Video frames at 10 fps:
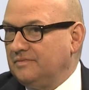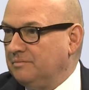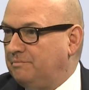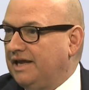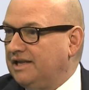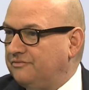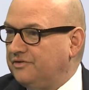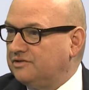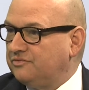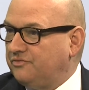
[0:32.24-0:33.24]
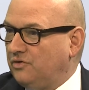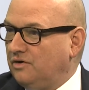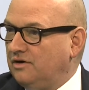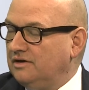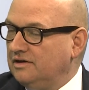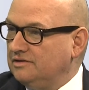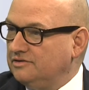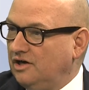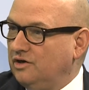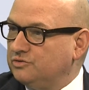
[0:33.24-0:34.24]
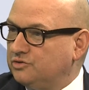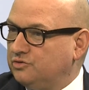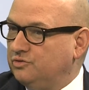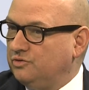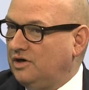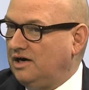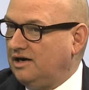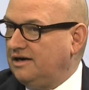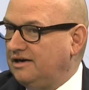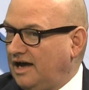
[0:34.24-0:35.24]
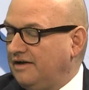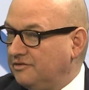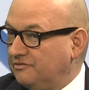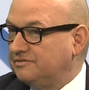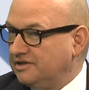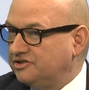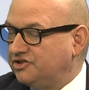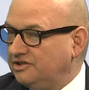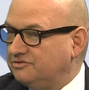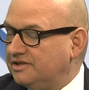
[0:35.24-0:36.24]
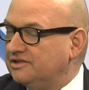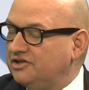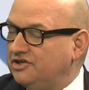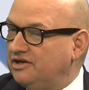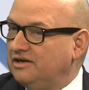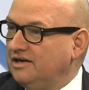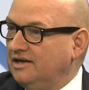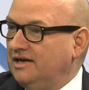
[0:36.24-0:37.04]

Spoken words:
benefit for those who are having children here.